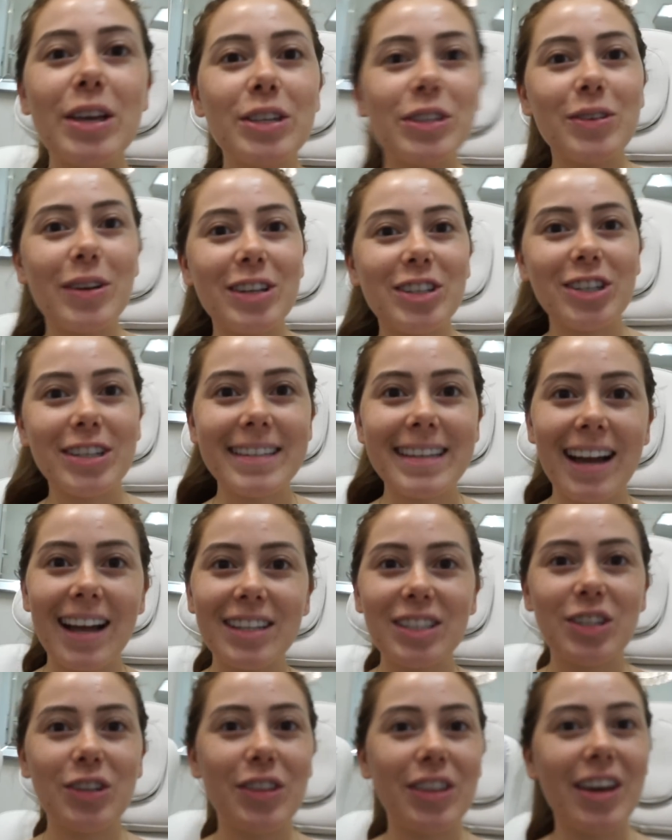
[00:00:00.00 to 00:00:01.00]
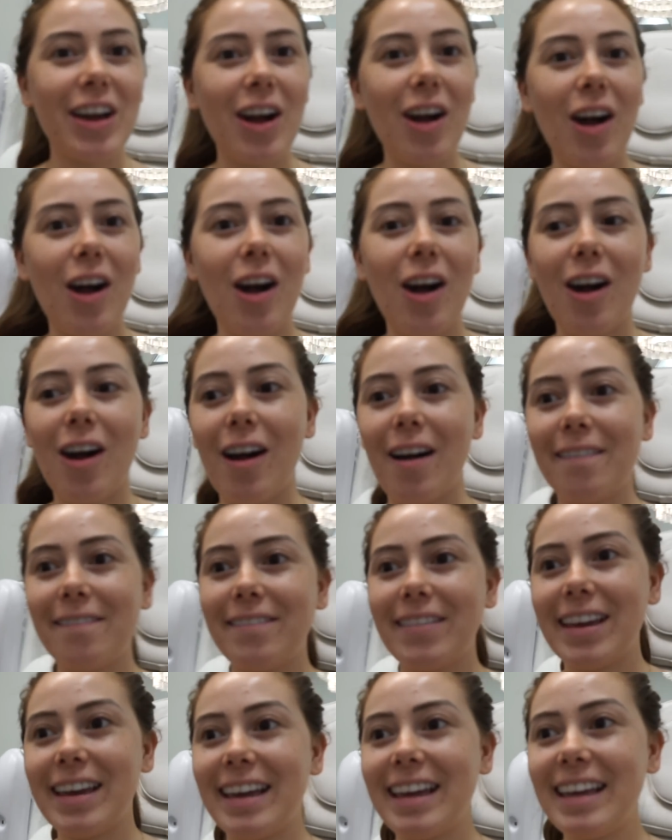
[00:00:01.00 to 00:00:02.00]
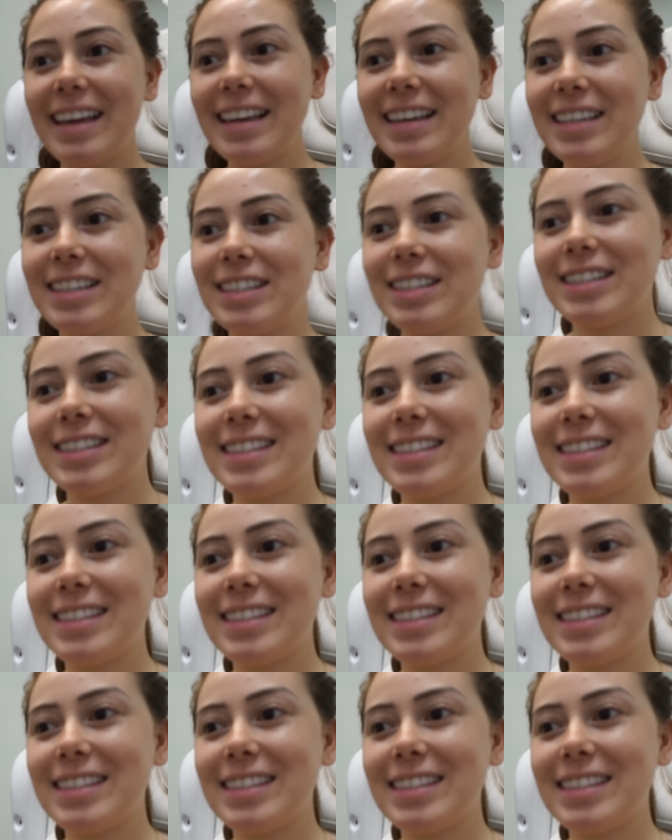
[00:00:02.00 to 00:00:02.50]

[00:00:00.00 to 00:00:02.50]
So I just got to the office